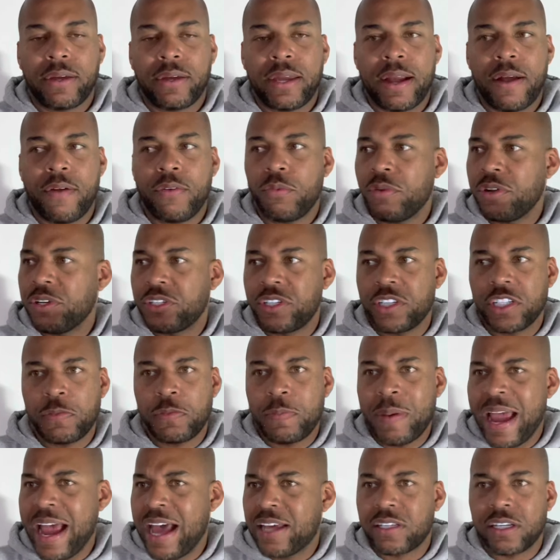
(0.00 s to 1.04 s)
everyone's just
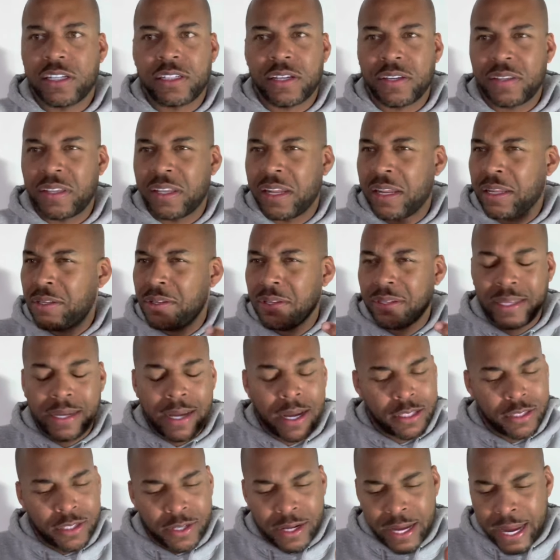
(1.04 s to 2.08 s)
passing each other, and they
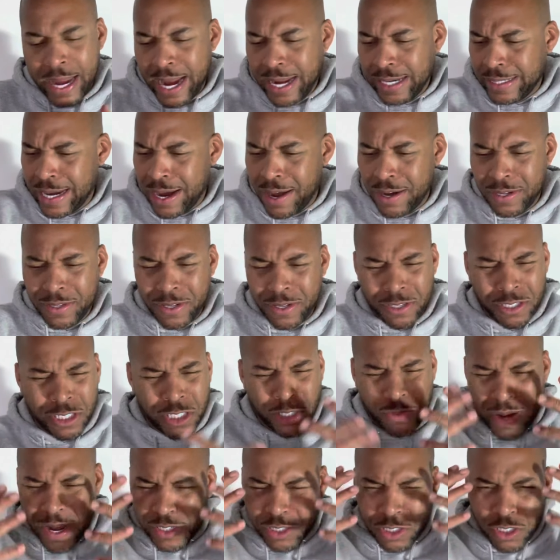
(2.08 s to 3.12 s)
got their head down and they're
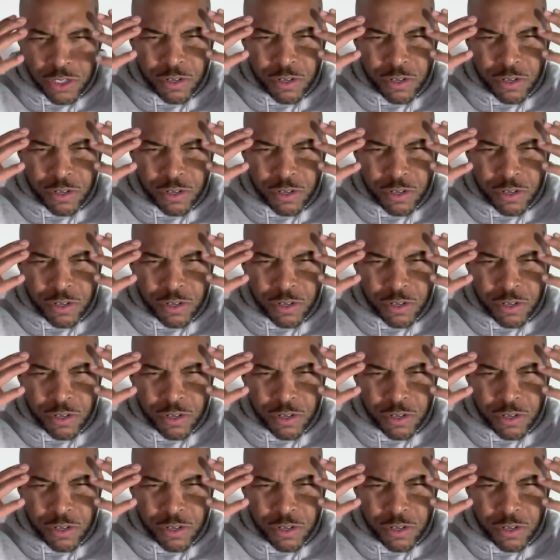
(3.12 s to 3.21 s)
stressed,